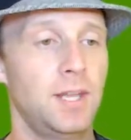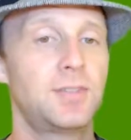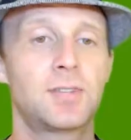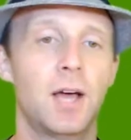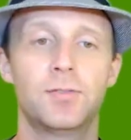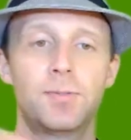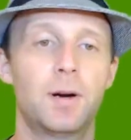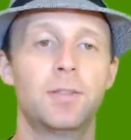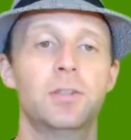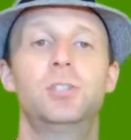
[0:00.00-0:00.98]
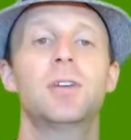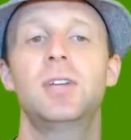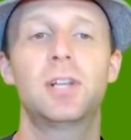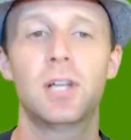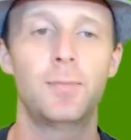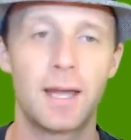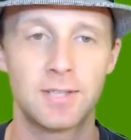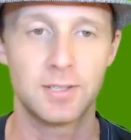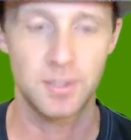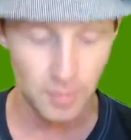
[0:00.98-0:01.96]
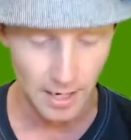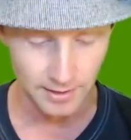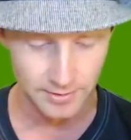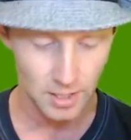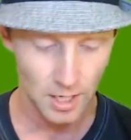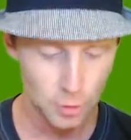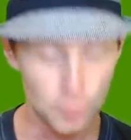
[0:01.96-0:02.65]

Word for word: discounts, part of the Jesse Club access to products.